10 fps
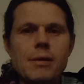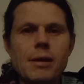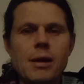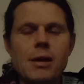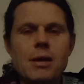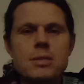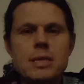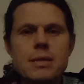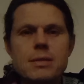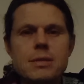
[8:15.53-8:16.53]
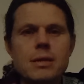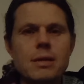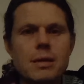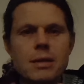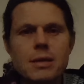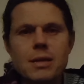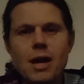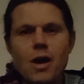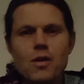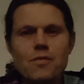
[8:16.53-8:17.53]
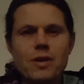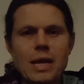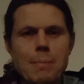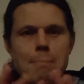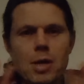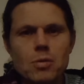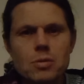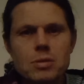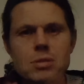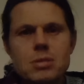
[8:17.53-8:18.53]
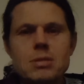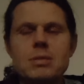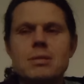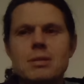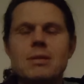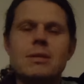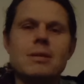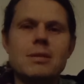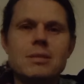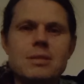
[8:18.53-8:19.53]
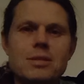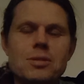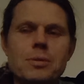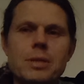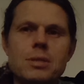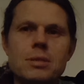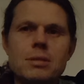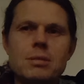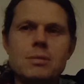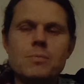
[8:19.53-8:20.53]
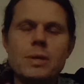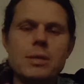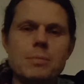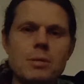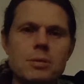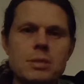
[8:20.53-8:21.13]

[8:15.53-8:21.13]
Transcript: heart center over emotes situations and where the motor